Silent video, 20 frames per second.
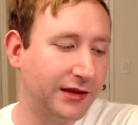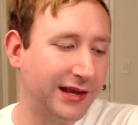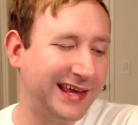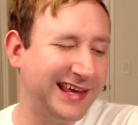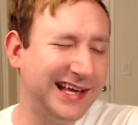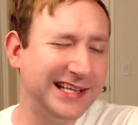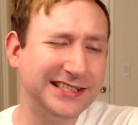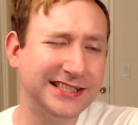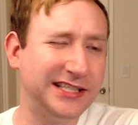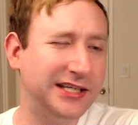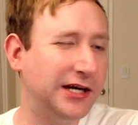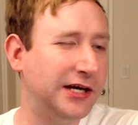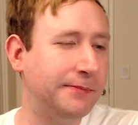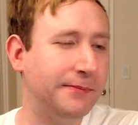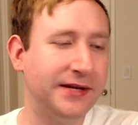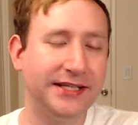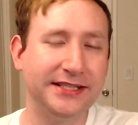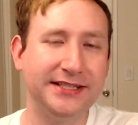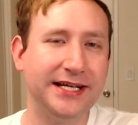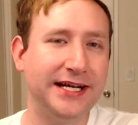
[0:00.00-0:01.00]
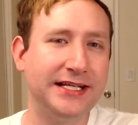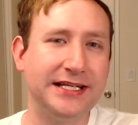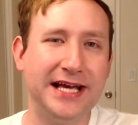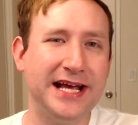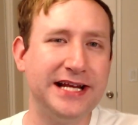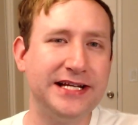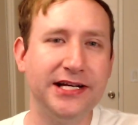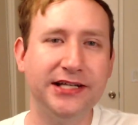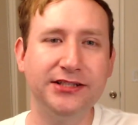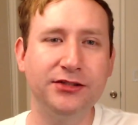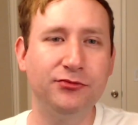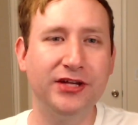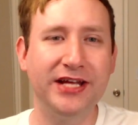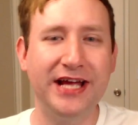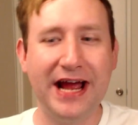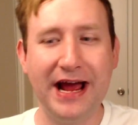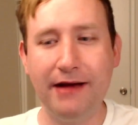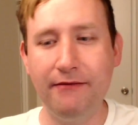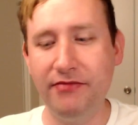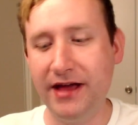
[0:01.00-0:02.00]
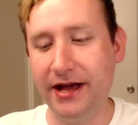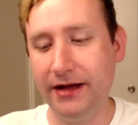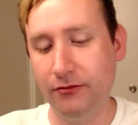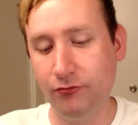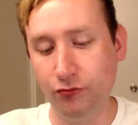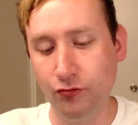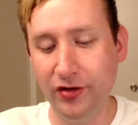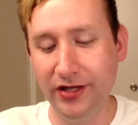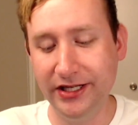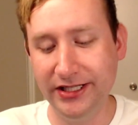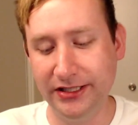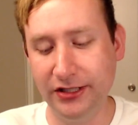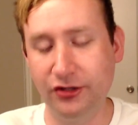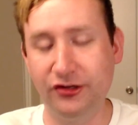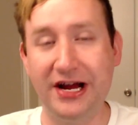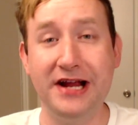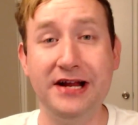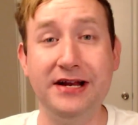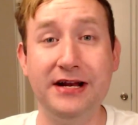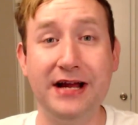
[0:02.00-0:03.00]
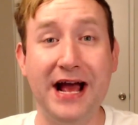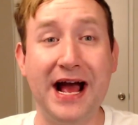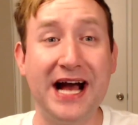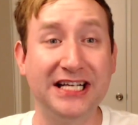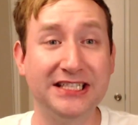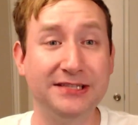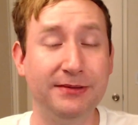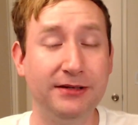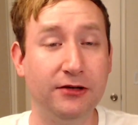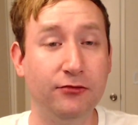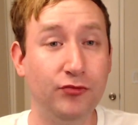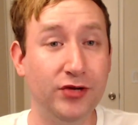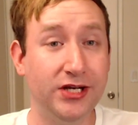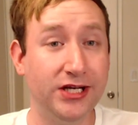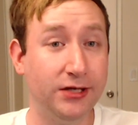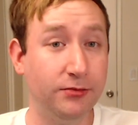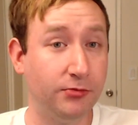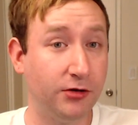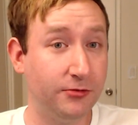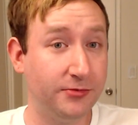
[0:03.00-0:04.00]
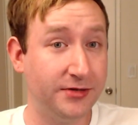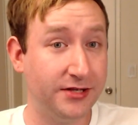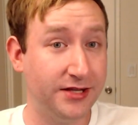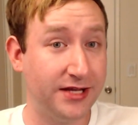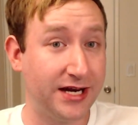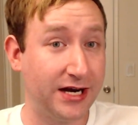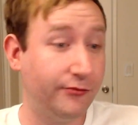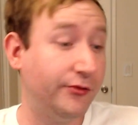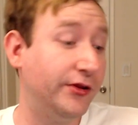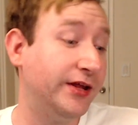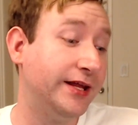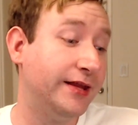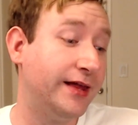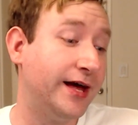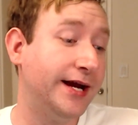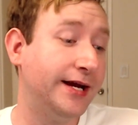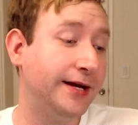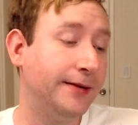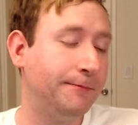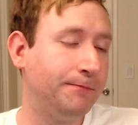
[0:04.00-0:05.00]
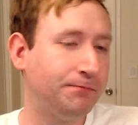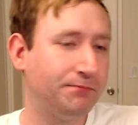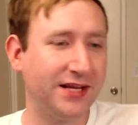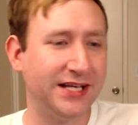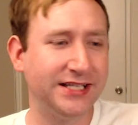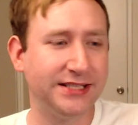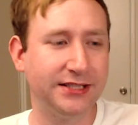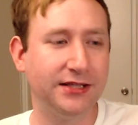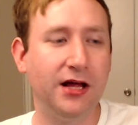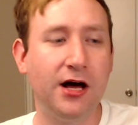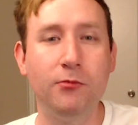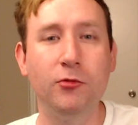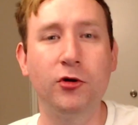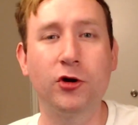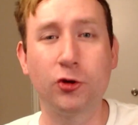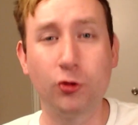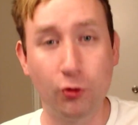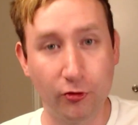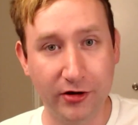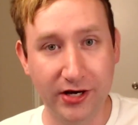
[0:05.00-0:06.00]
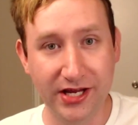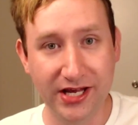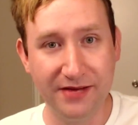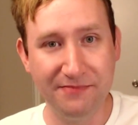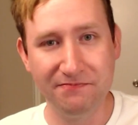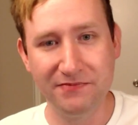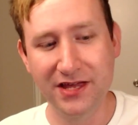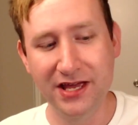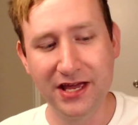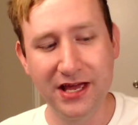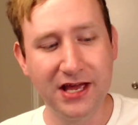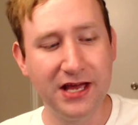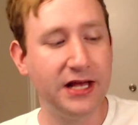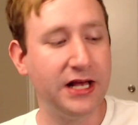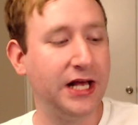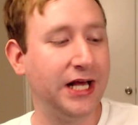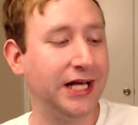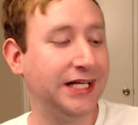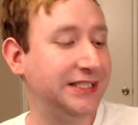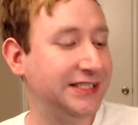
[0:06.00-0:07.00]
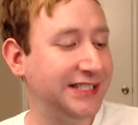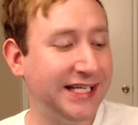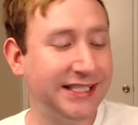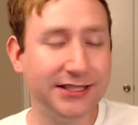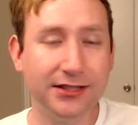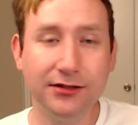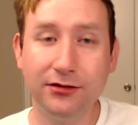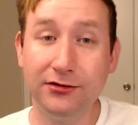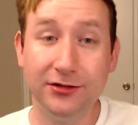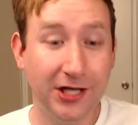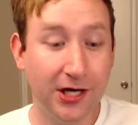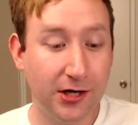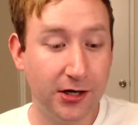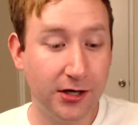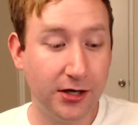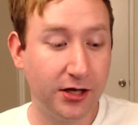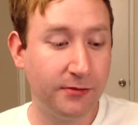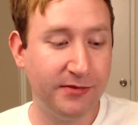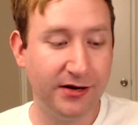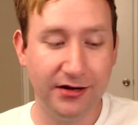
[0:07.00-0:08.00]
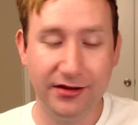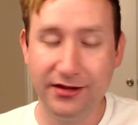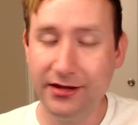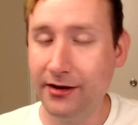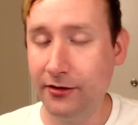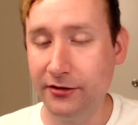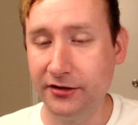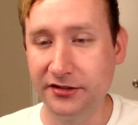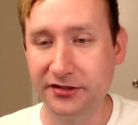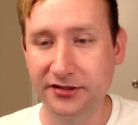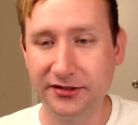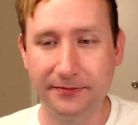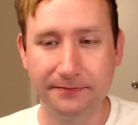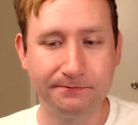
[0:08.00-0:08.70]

it's good. But it doesn't really have that really great aspect of wheated bourbon that I really like. It's a lot more corny. Tastes a little young compared to the others.